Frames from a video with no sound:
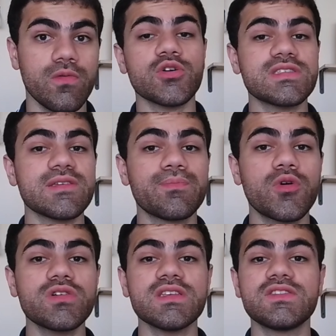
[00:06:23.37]
So it's
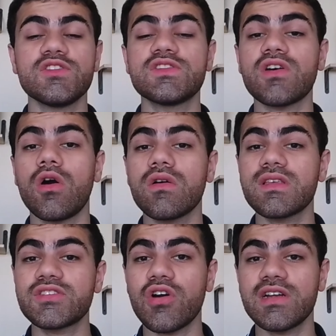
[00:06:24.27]
important to use all the
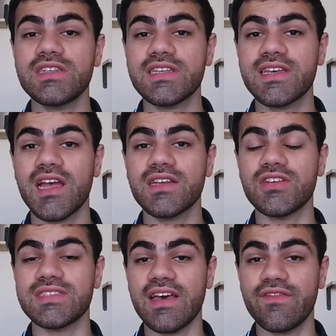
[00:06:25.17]
200
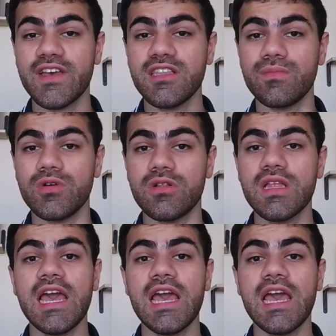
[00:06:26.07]
characters available